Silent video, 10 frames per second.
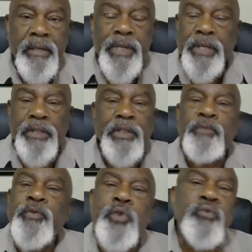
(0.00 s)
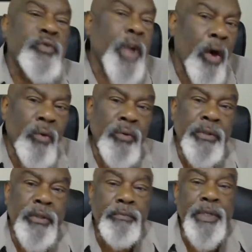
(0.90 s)
Because if you don't
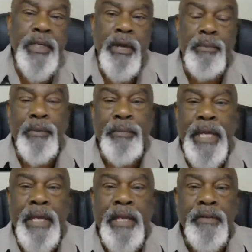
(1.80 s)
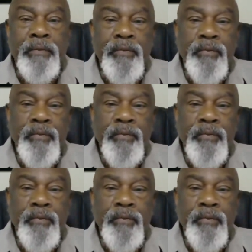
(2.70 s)
become a man,